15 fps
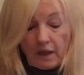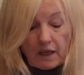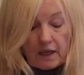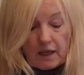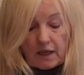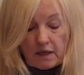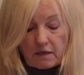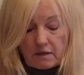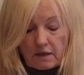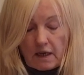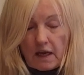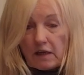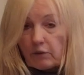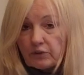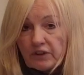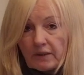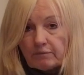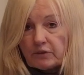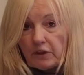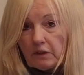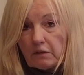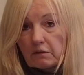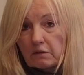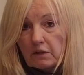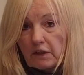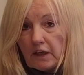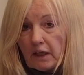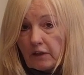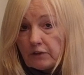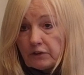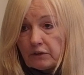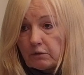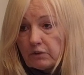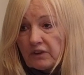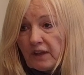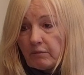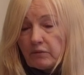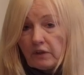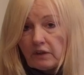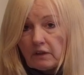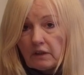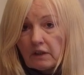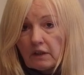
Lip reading: and it was empty. The canister was empty.